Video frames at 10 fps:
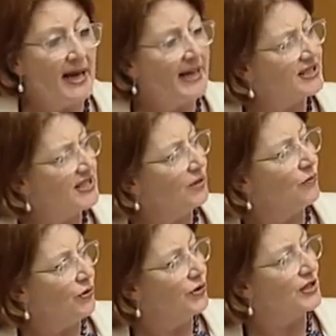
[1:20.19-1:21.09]
it didn't
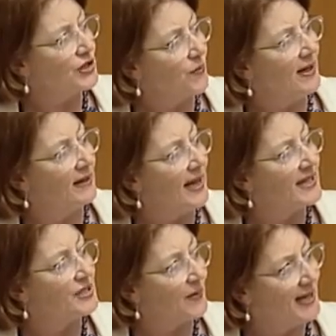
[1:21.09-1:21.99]
work as well
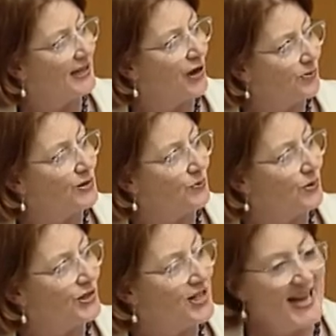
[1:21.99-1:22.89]
as we had hoped it
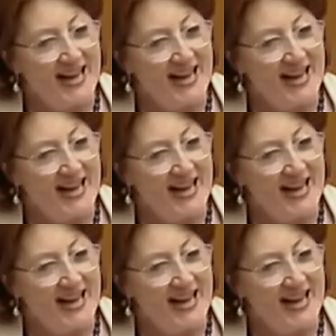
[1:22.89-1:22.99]
would.